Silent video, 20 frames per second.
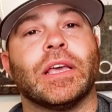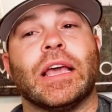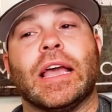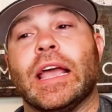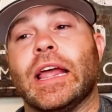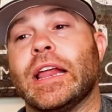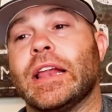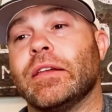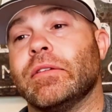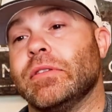
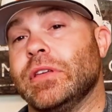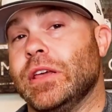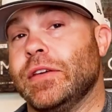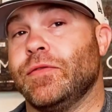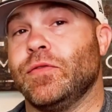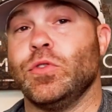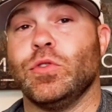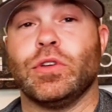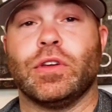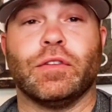And
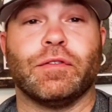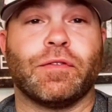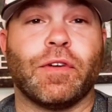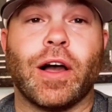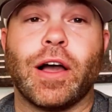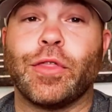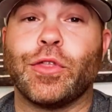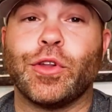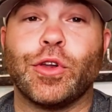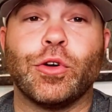if you can
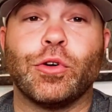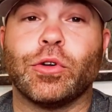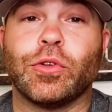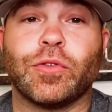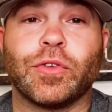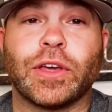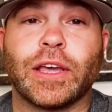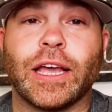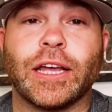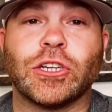find the
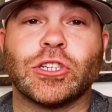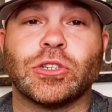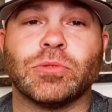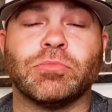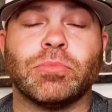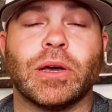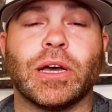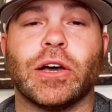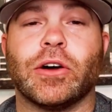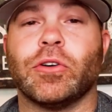notification
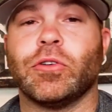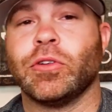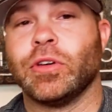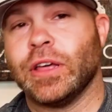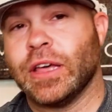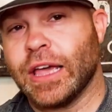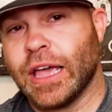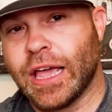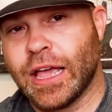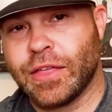
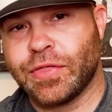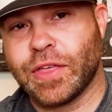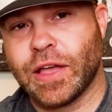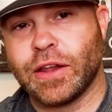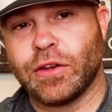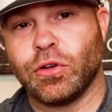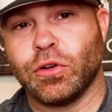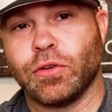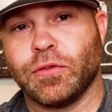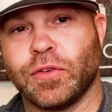bell, hit that
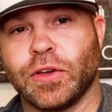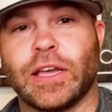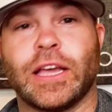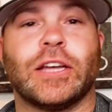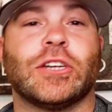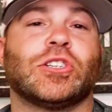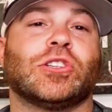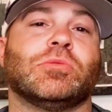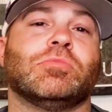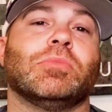
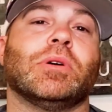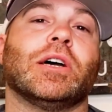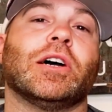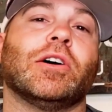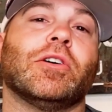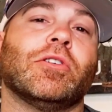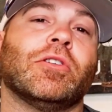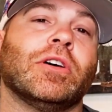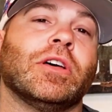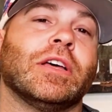notification
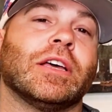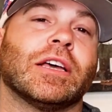bell,